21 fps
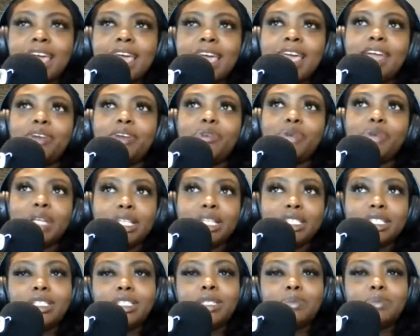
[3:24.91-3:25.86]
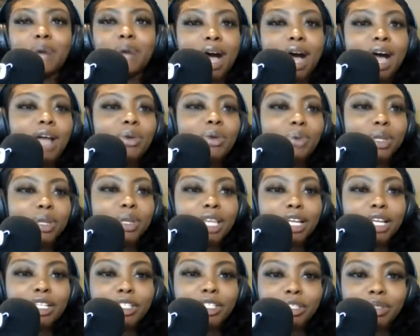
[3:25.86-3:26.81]
and reasons behind what
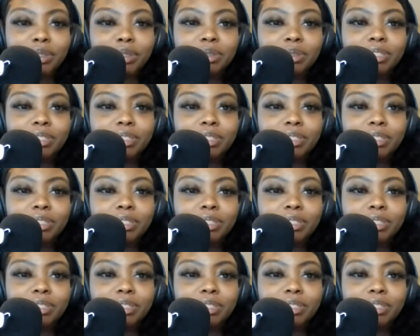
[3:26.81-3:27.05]
they do